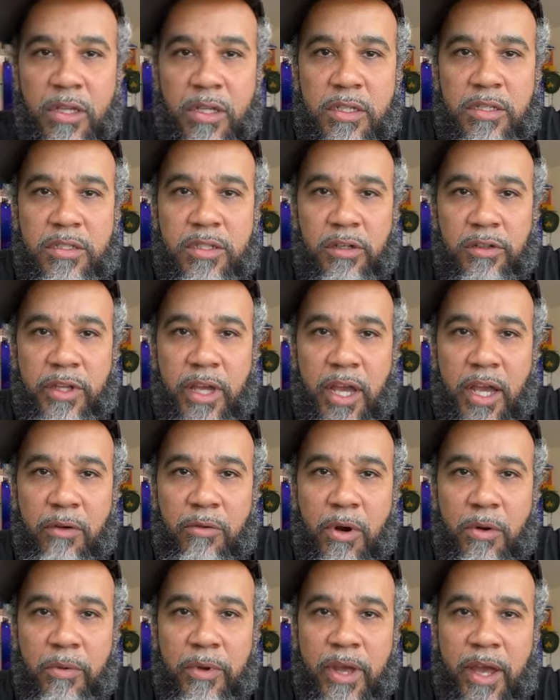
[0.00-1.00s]
So yeah,
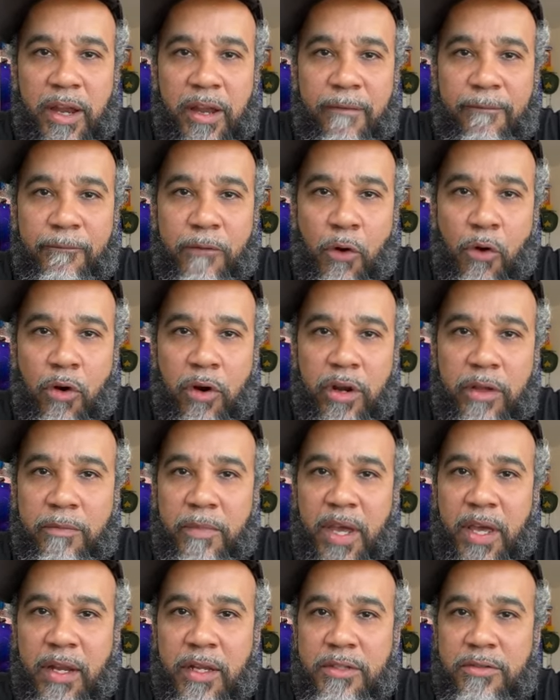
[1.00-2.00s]
what we at at 40
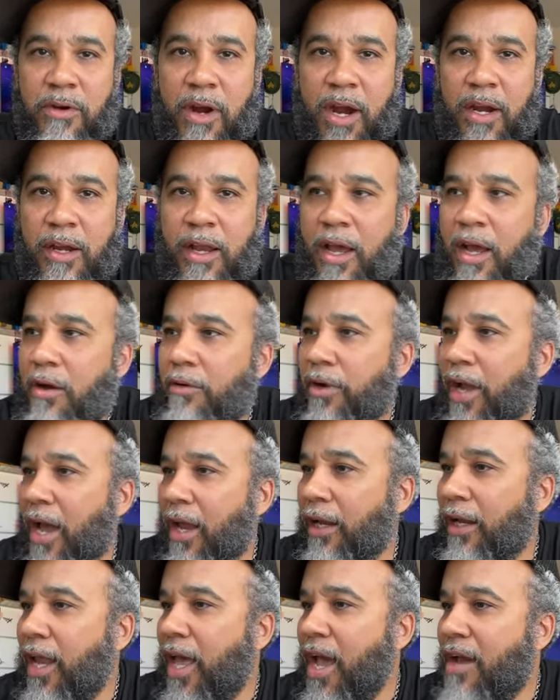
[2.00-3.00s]
minutes right now. Got
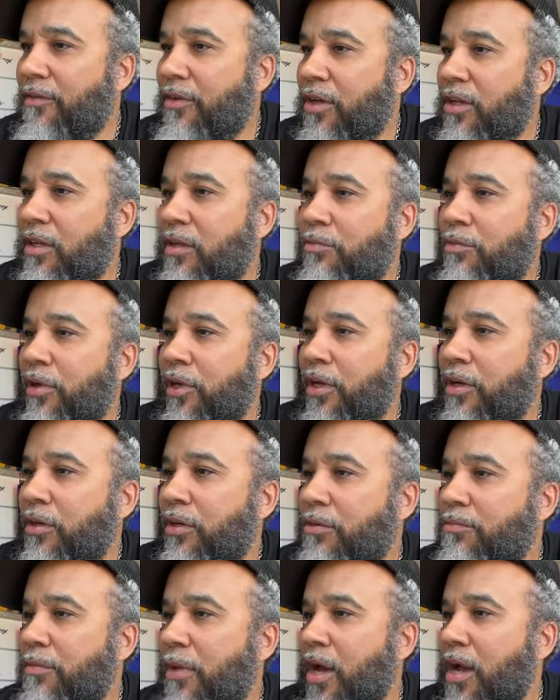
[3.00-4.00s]
11 in the
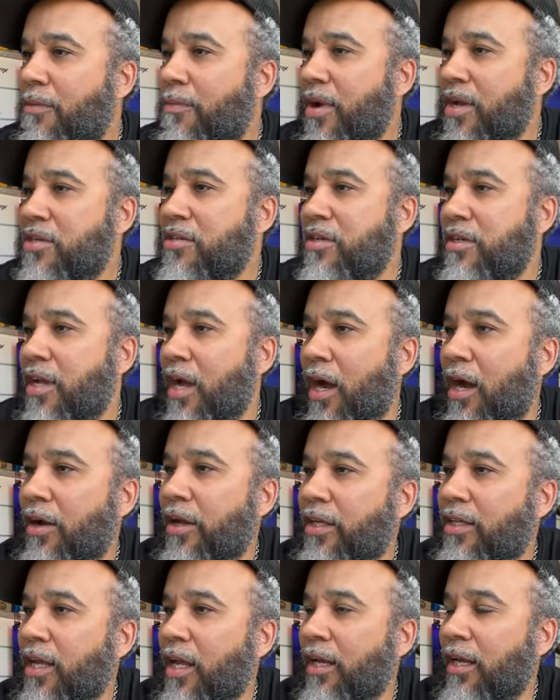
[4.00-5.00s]
building, man. Make sure y'all
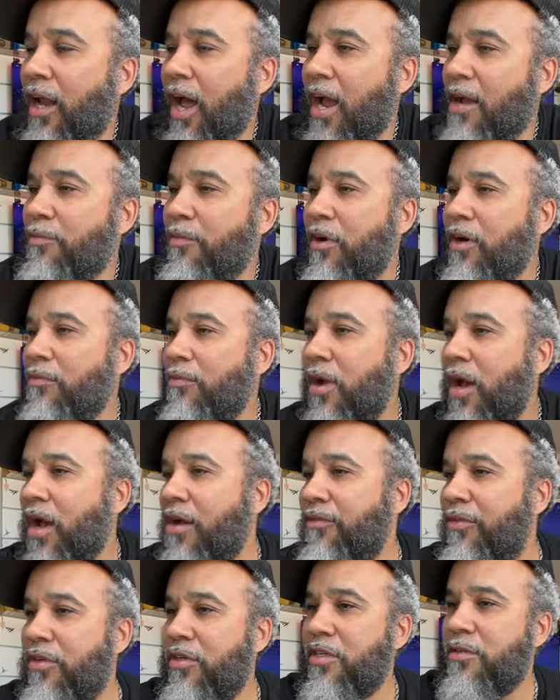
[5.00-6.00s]
hit that like button,
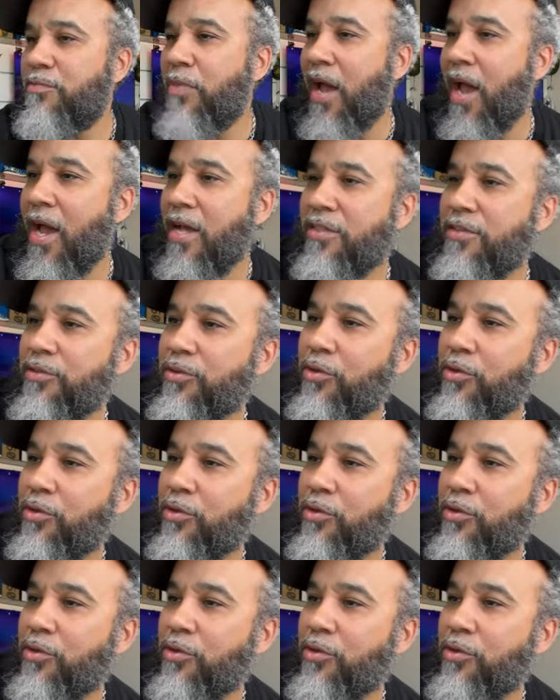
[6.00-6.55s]
man. If you just passing